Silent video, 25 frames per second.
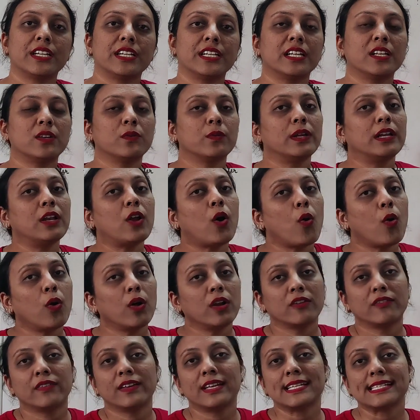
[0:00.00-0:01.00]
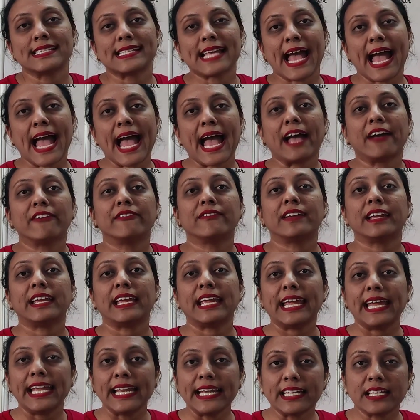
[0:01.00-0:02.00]
gender will always have
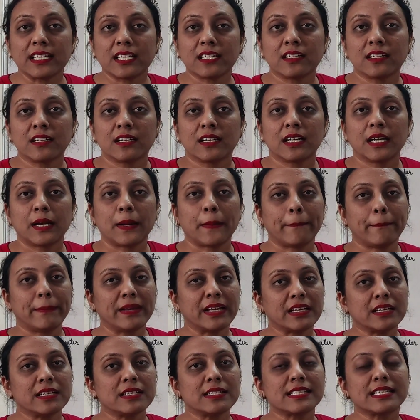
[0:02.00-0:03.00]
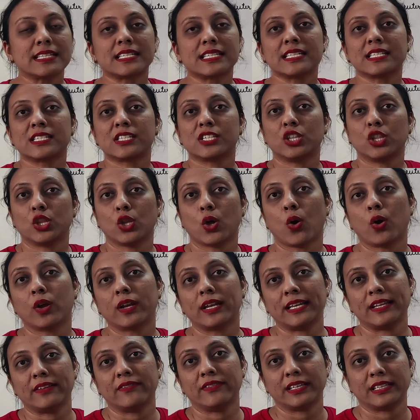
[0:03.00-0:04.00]
it because it is
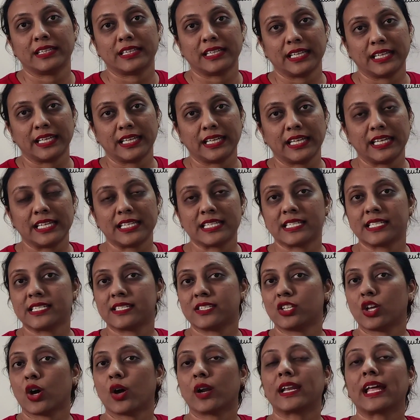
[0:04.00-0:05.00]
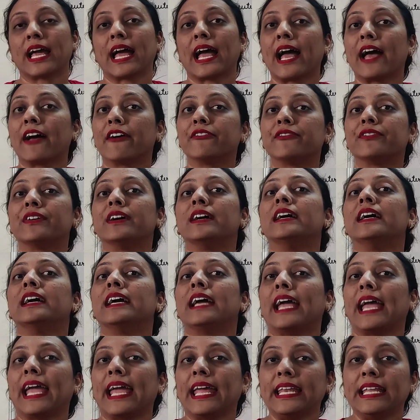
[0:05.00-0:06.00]
non-living thing. It does not have
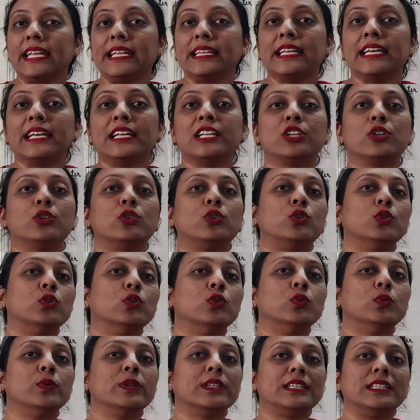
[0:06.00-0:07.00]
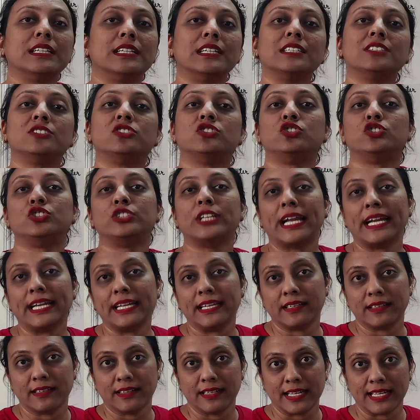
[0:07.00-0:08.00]
anything to do with the
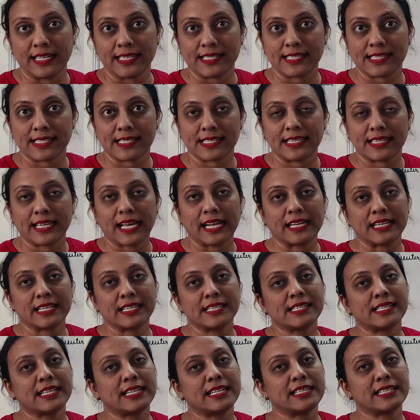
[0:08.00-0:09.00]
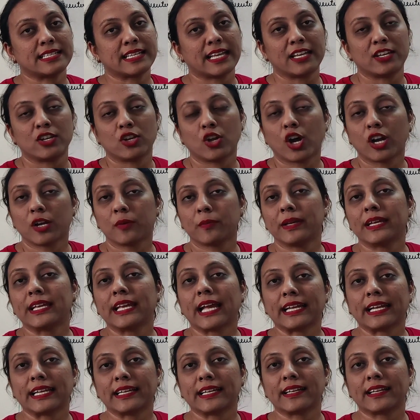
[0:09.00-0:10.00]
genderness. That is, it cannot be
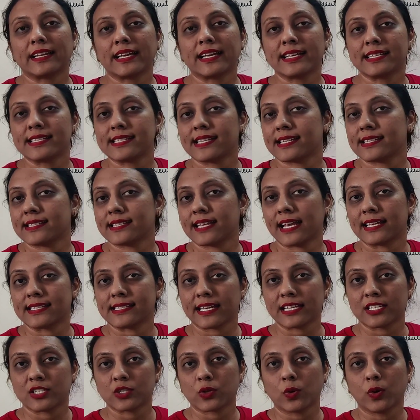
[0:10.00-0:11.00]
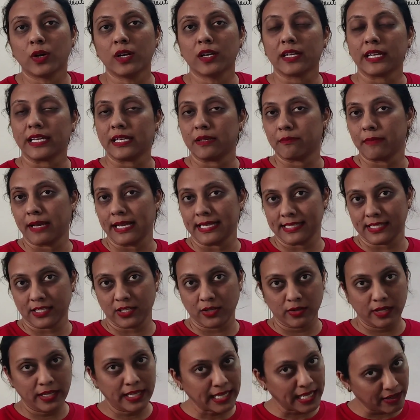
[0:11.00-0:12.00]
categorized as I told in
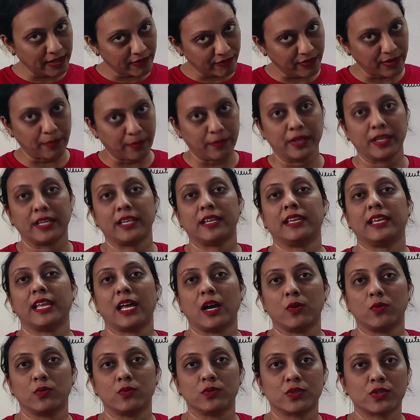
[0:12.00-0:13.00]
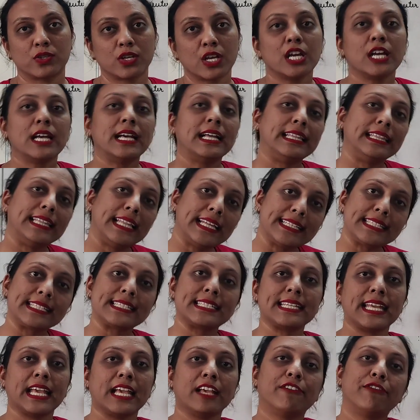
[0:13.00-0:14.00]
masculine and feminine nouns.
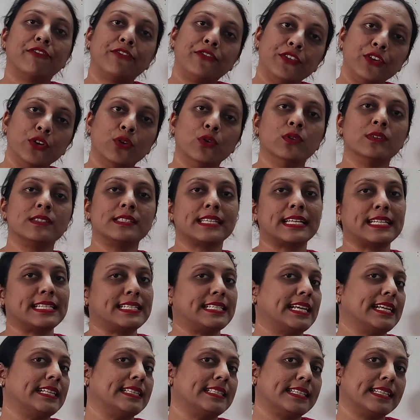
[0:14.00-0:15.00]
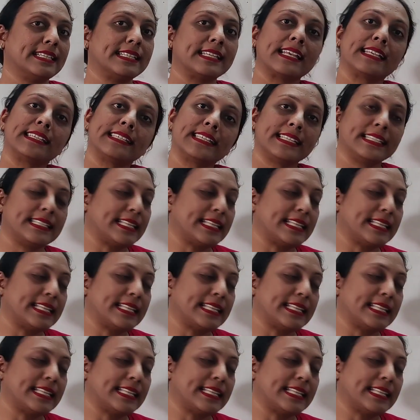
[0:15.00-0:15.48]
Let's take few sentences as